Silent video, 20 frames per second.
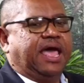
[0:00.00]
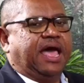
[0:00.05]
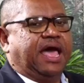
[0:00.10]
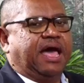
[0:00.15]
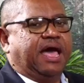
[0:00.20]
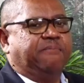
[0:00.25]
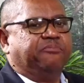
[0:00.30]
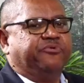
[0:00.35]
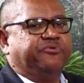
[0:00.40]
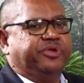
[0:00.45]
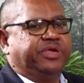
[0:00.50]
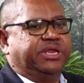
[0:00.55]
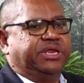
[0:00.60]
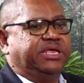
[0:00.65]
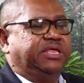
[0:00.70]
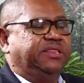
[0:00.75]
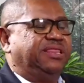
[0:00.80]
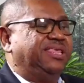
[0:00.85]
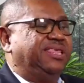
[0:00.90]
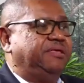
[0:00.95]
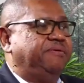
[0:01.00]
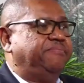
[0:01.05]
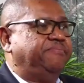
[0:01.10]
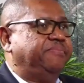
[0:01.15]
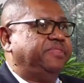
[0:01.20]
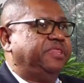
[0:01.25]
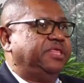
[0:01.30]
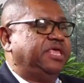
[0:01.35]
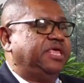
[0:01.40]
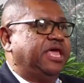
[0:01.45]
I'm really
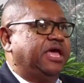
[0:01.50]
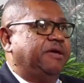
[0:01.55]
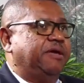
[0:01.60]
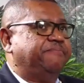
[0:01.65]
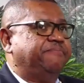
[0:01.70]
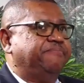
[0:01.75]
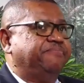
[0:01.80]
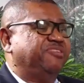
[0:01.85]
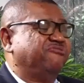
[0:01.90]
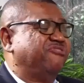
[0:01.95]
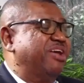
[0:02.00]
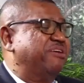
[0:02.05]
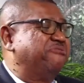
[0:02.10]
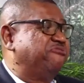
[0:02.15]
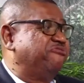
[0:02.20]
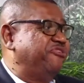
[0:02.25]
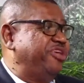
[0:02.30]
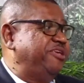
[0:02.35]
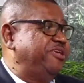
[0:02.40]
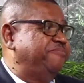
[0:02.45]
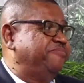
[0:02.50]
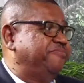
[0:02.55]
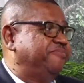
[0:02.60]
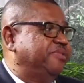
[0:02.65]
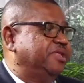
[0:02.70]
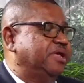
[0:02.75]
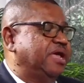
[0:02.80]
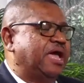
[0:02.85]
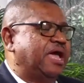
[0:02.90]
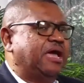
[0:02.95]
the referee.
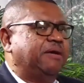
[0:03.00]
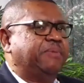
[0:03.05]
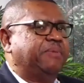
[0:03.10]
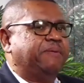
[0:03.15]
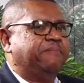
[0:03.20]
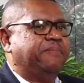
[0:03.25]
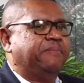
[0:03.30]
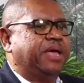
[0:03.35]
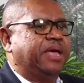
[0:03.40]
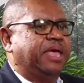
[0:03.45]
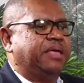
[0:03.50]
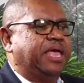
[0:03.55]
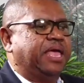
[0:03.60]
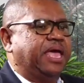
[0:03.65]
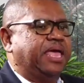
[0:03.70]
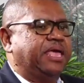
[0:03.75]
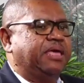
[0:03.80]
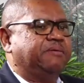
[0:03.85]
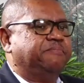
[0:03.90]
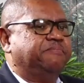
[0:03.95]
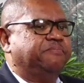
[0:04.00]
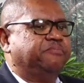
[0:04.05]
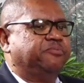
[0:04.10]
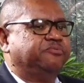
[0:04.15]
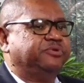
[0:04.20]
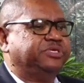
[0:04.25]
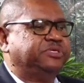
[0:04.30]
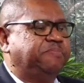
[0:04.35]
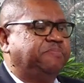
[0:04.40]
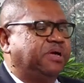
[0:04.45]
I am
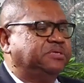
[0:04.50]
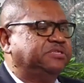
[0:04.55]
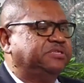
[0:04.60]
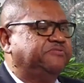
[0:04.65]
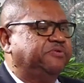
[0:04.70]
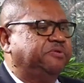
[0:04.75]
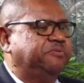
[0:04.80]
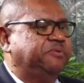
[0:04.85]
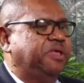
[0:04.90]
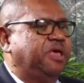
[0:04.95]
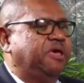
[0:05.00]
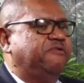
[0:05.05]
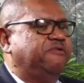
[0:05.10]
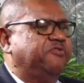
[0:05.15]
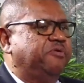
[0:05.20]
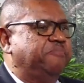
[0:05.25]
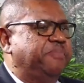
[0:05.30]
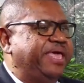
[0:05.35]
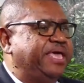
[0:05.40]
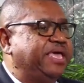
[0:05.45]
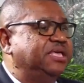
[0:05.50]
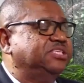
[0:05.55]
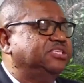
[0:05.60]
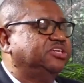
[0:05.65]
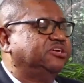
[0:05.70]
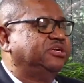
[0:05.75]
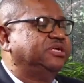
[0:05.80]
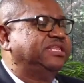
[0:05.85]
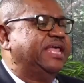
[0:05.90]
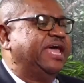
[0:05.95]
responsible for making
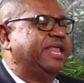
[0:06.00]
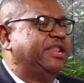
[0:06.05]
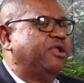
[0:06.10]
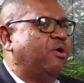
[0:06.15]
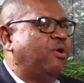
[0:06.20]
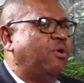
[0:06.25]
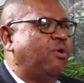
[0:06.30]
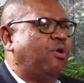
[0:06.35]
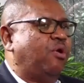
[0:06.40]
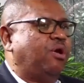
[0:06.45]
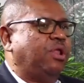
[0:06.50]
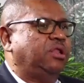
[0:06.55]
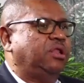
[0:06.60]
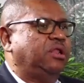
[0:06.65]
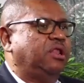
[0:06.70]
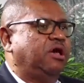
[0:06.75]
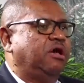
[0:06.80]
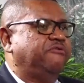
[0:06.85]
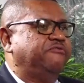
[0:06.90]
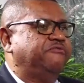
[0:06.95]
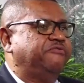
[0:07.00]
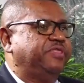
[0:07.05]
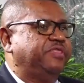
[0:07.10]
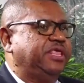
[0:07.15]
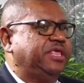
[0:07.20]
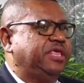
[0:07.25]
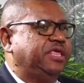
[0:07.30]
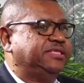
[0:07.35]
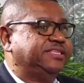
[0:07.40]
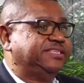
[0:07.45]
certain that all of
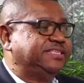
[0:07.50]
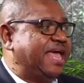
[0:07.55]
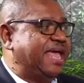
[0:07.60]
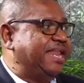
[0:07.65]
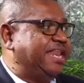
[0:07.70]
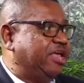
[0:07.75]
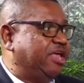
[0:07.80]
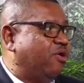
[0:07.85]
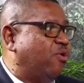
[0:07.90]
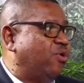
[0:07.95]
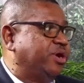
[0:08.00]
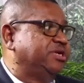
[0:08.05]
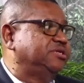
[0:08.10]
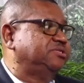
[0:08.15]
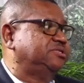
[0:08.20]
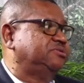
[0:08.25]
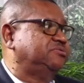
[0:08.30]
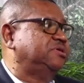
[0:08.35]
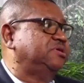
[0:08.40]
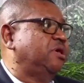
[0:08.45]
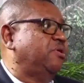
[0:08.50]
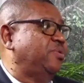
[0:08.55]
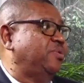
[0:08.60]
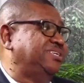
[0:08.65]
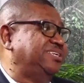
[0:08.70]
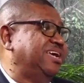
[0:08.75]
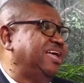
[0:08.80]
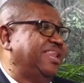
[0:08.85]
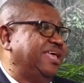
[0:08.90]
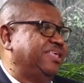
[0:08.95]
the standing orders,
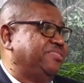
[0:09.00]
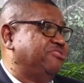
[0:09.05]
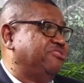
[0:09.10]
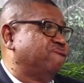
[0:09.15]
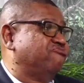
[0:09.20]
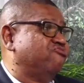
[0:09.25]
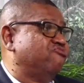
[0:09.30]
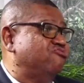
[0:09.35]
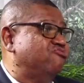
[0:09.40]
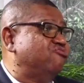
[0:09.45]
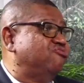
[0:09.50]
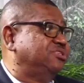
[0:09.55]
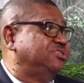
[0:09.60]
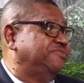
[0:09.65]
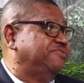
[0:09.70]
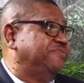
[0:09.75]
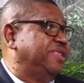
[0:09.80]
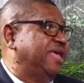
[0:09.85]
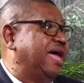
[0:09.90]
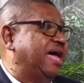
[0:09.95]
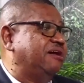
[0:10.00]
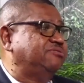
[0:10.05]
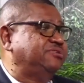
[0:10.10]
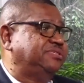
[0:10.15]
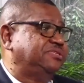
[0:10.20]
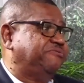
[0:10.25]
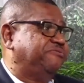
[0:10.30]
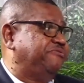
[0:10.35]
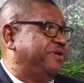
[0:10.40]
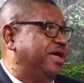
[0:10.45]
which are like the rules of the
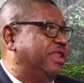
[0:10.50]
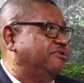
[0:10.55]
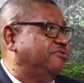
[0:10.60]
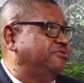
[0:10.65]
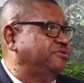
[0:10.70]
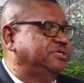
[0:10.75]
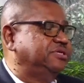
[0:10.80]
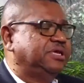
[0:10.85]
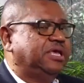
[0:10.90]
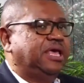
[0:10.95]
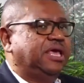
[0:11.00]
House, are followed.